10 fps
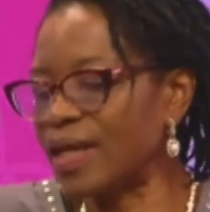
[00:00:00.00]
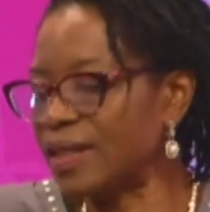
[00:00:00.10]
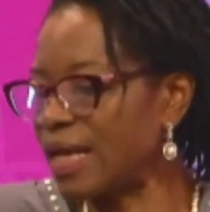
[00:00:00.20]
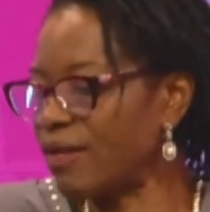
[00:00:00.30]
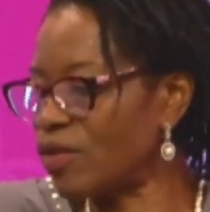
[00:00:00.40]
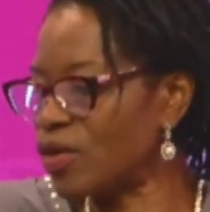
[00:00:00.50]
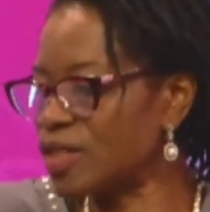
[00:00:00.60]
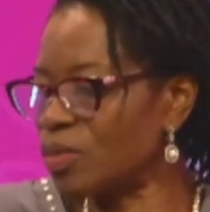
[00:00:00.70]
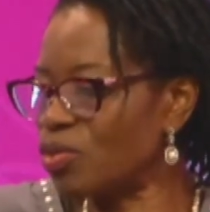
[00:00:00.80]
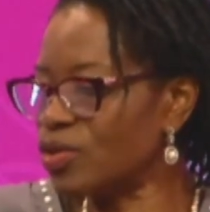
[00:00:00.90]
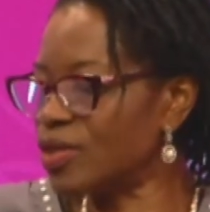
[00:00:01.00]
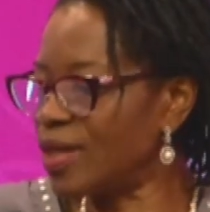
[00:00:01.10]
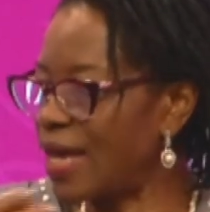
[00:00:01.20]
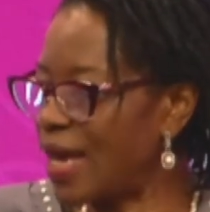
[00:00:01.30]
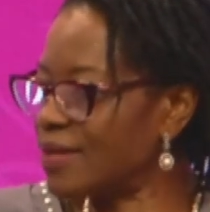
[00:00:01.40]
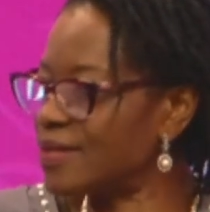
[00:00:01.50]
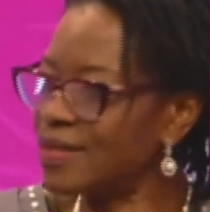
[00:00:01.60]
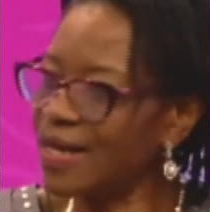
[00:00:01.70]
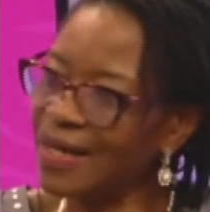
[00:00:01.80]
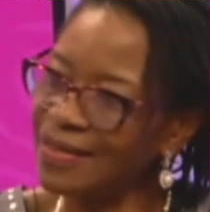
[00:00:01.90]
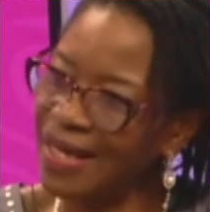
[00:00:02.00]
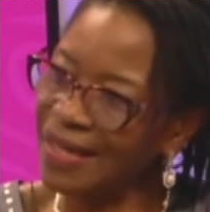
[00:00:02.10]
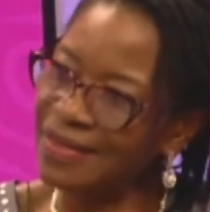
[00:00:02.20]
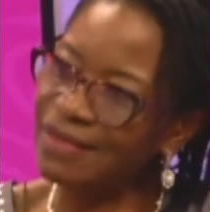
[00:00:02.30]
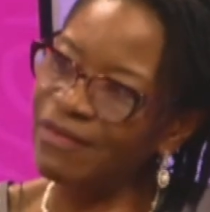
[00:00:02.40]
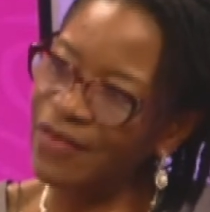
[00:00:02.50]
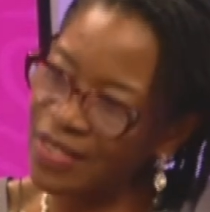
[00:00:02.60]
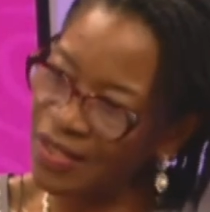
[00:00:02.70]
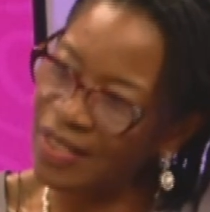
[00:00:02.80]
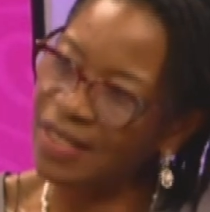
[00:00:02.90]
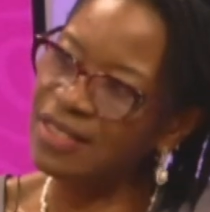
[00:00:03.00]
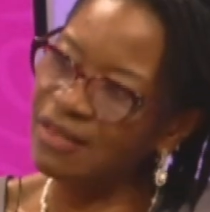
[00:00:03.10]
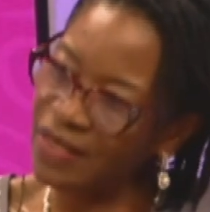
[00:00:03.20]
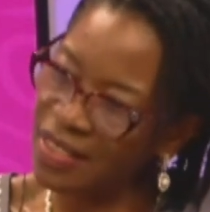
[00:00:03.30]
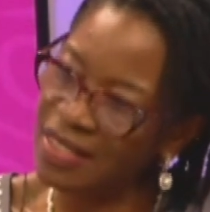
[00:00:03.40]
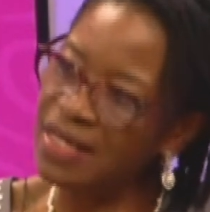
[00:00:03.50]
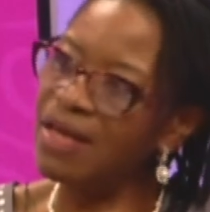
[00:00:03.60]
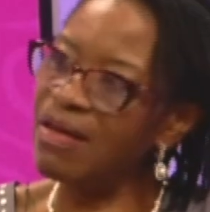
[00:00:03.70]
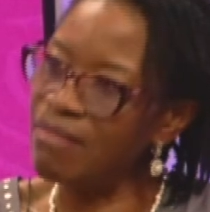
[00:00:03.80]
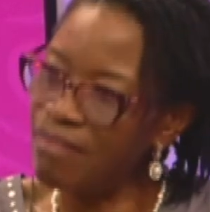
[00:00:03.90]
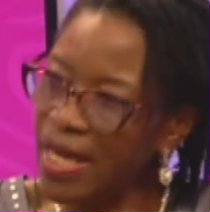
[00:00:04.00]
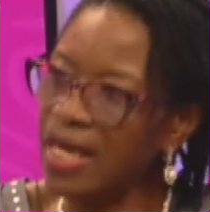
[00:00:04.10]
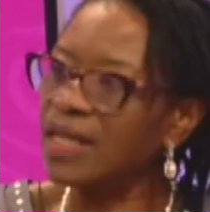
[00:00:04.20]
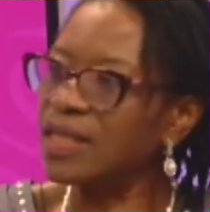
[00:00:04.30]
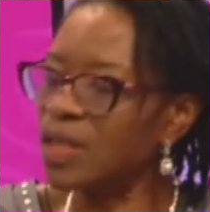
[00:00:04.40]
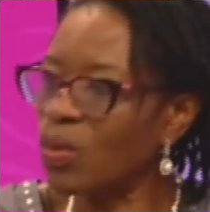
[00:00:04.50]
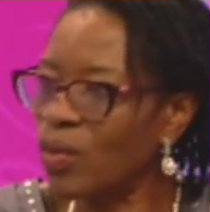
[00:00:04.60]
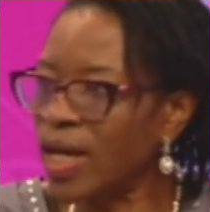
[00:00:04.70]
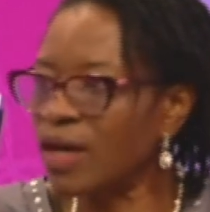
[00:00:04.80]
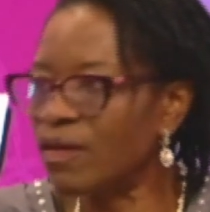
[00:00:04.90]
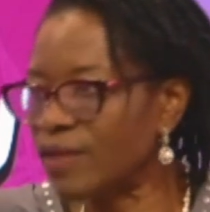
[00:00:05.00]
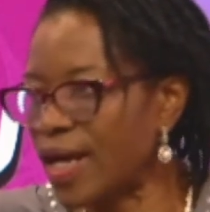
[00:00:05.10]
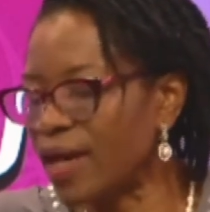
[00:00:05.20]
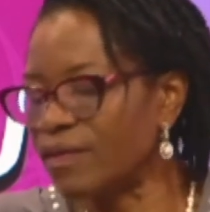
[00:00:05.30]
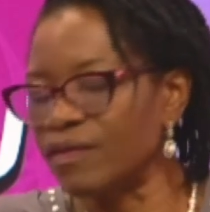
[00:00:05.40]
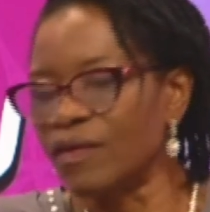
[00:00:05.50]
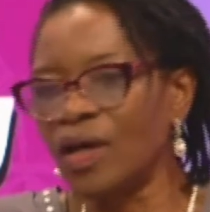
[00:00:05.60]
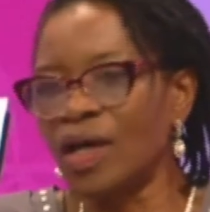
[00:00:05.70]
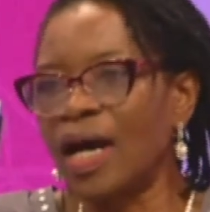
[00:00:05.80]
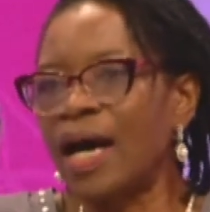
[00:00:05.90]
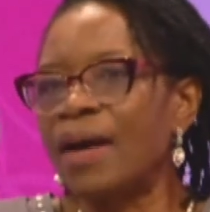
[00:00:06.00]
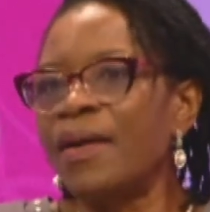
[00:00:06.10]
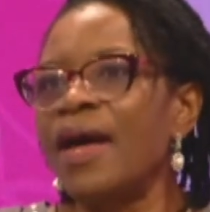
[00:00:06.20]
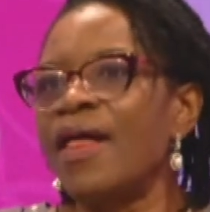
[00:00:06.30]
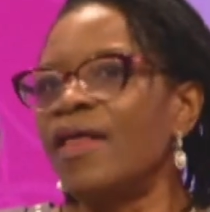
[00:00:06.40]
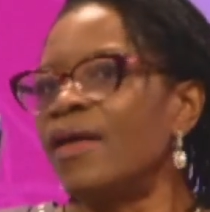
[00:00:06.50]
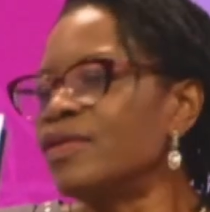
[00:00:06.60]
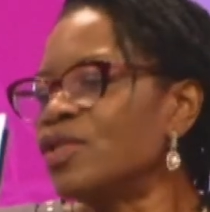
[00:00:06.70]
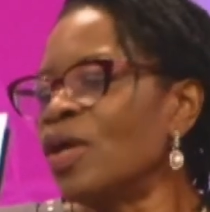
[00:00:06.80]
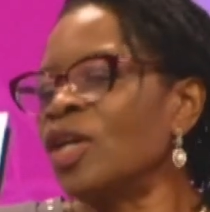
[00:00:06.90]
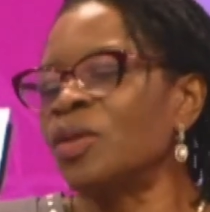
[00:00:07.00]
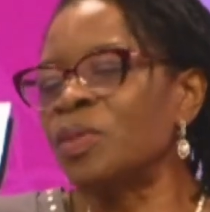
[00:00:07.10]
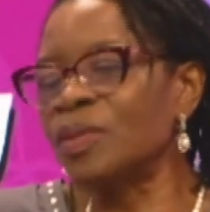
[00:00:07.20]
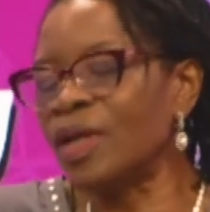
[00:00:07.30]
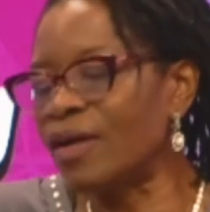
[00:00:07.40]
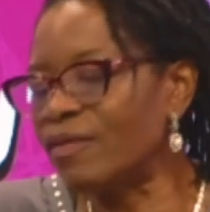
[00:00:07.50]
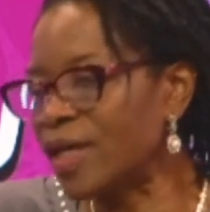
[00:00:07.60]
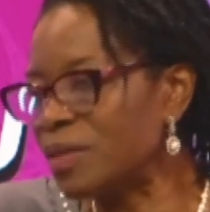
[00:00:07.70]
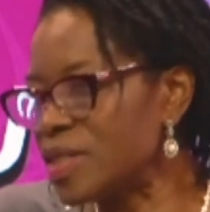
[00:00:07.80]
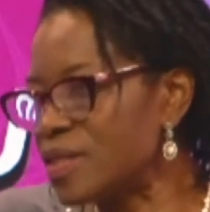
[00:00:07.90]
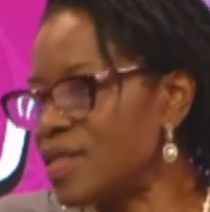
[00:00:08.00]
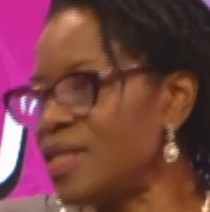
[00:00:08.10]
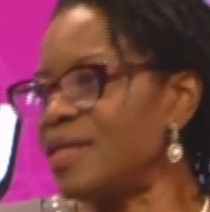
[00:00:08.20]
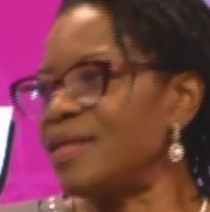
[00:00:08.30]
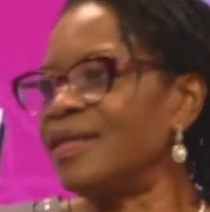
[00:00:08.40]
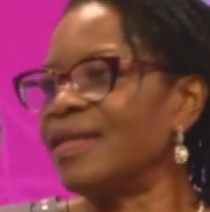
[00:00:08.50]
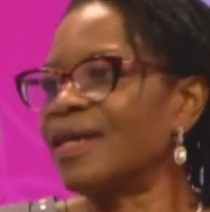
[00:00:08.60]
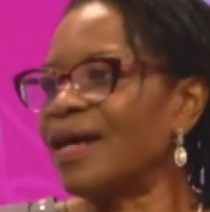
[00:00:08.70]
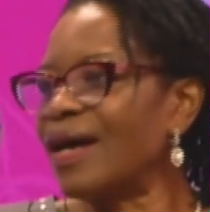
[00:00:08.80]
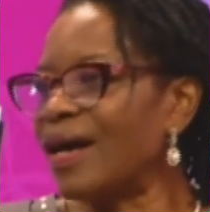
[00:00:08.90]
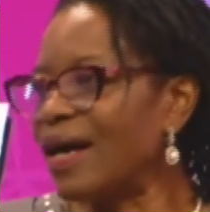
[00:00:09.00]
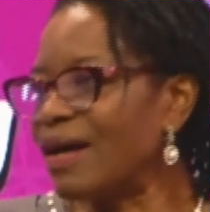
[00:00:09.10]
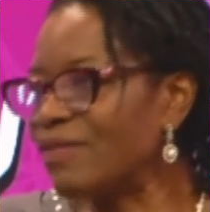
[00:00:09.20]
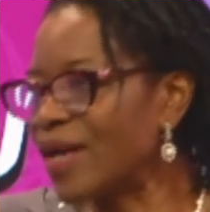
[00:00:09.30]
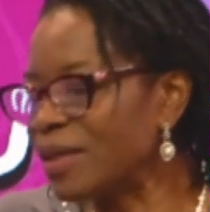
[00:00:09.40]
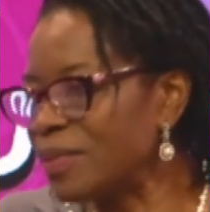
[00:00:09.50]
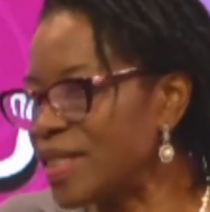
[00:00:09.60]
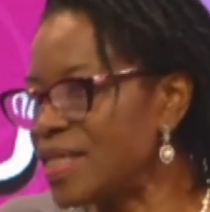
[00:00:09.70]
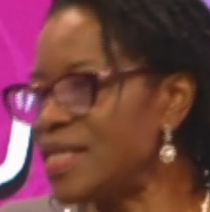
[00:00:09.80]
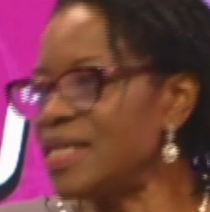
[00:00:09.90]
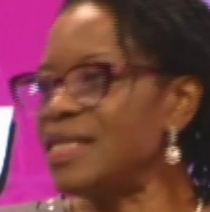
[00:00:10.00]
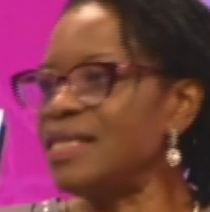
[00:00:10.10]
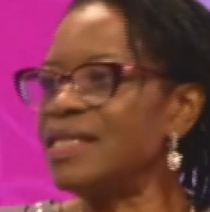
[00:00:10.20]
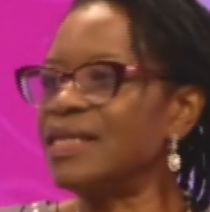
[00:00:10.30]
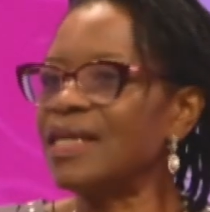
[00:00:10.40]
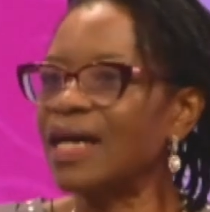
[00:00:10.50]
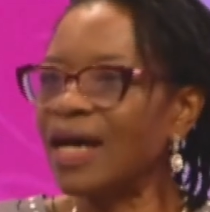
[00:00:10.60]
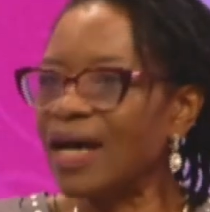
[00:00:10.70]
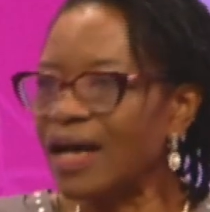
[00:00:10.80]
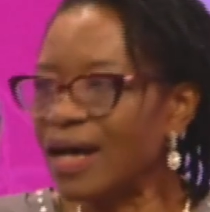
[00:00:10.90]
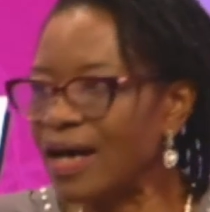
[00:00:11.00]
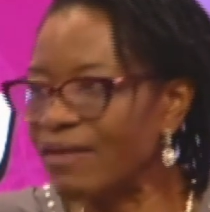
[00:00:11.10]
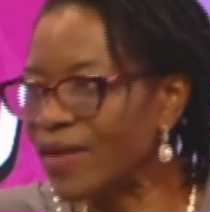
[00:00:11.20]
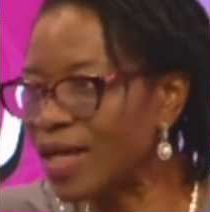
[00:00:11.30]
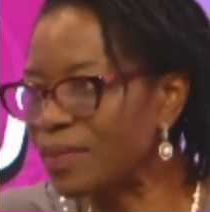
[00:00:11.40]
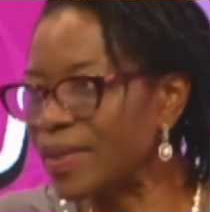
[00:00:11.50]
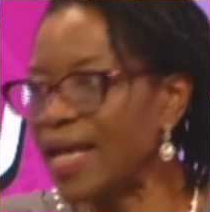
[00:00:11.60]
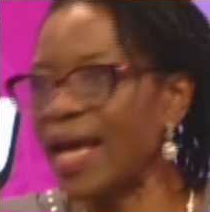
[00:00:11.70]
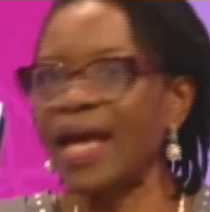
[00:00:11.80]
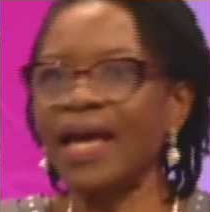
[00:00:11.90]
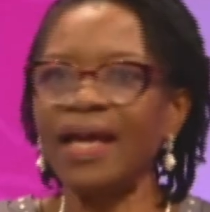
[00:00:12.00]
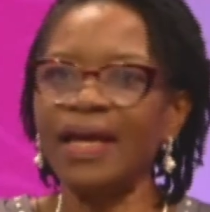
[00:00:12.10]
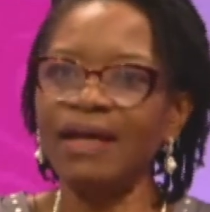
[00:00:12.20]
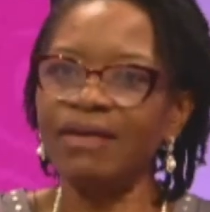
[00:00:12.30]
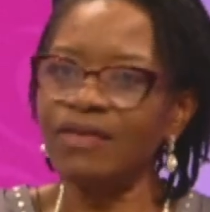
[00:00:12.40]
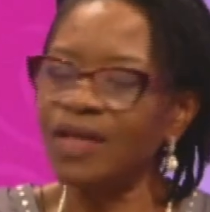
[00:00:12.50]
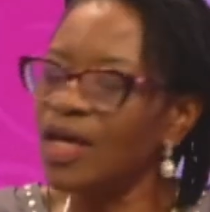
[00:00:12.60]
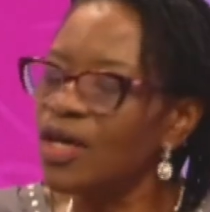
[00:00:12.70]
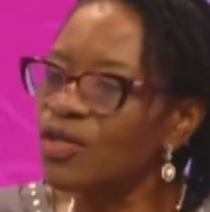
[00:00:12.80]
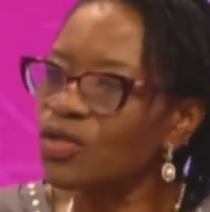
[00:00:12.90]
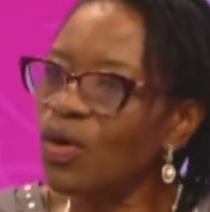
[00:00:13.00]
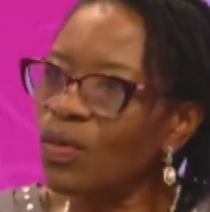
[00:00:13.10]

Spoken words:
life course approach, exercise, physical activity, making it a way of life. So a lot of people are on vitamin C, vitamin E, vitamin A. So